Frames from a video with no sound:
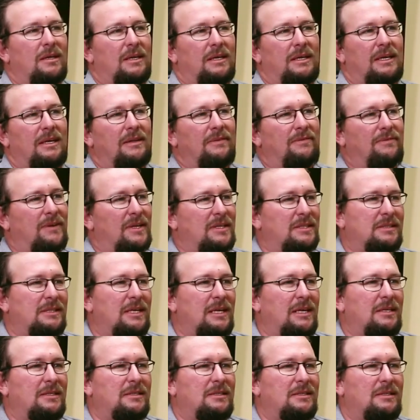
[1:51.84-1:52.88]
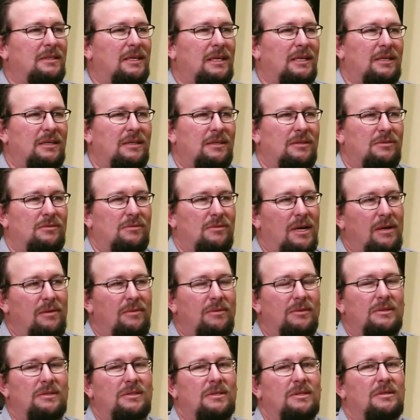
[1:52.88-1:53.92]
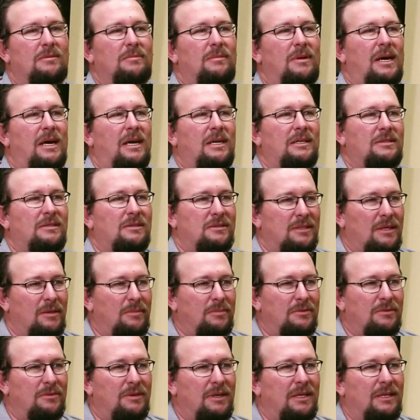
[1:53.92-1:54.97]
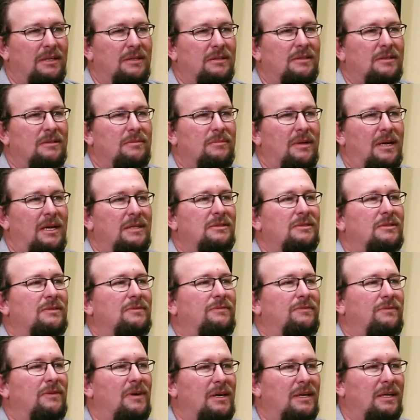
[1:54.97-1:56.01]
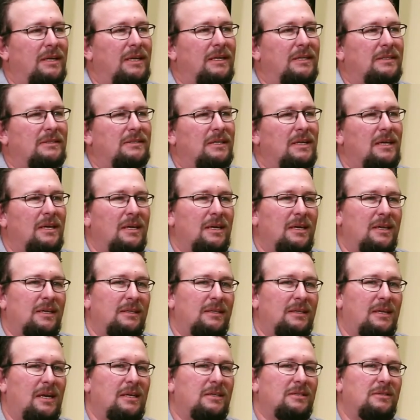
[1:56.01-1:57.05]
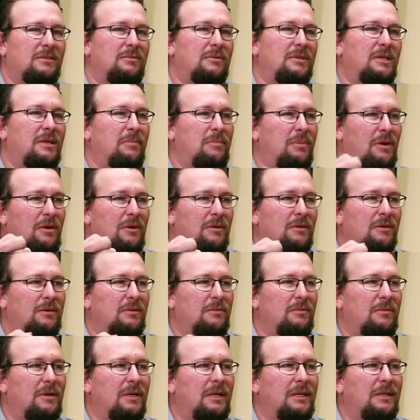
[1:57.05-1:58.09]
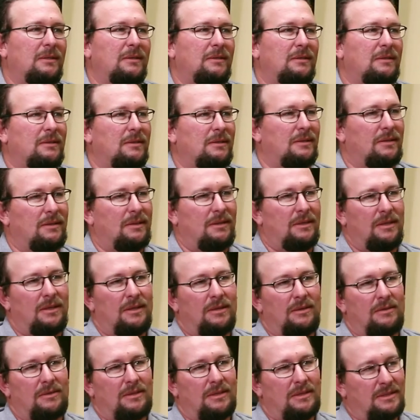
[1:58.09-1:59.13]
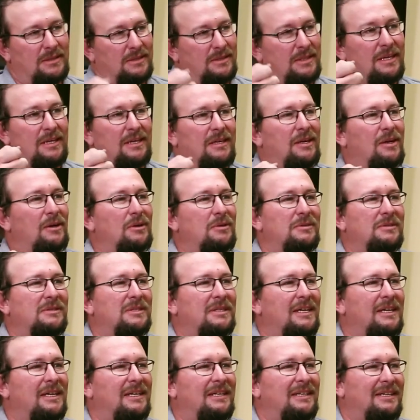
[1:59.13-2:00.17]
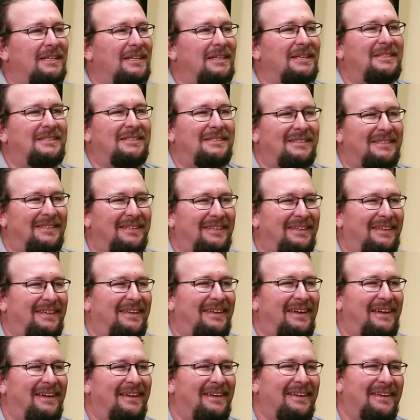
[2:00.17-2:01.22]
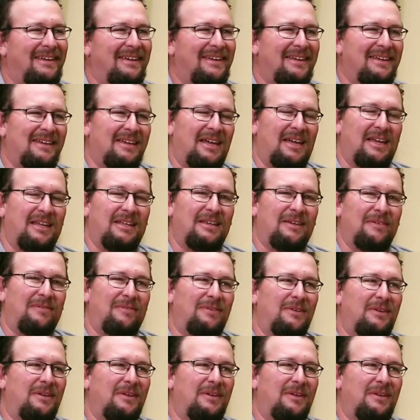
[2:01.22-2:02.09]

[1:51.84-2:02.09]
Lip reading: infestation, like drywood termites or subterranean termites or fungus. The actual, when you poke the wood, the stick goes in, and it's yeah. Yes. And if you